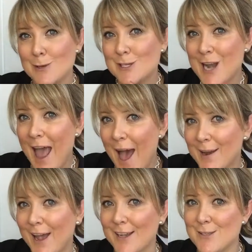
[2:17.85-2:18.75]
which
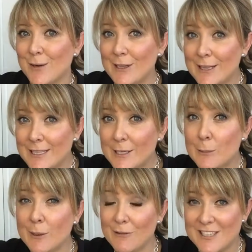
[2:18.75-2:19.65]
nowadays are a little
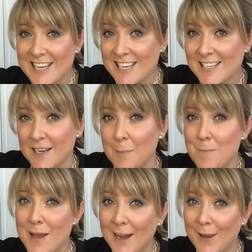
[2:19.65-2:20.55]
bit redundant in
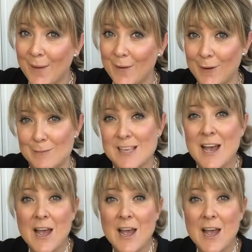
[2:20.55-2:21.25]
many homes.